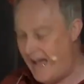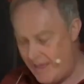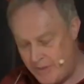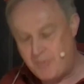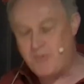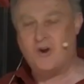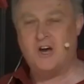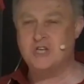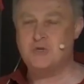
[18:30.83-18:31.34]
the
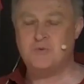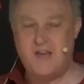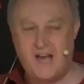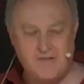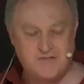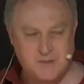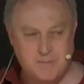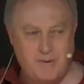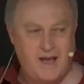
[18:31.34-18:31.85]
price we
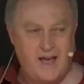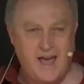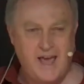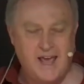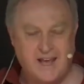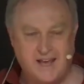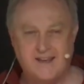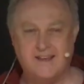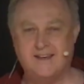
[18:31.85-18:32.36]
have to
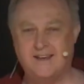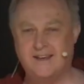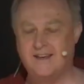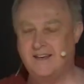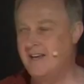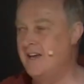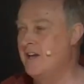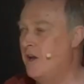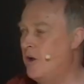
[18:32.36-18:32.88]
pay.
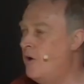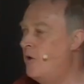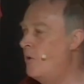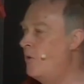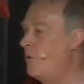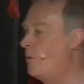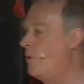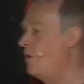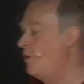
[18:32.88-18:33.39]

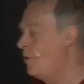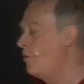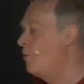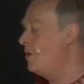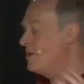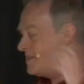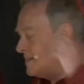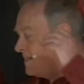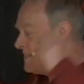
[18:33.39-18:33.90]

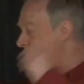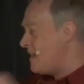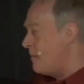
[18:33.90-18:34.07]
Wasn't it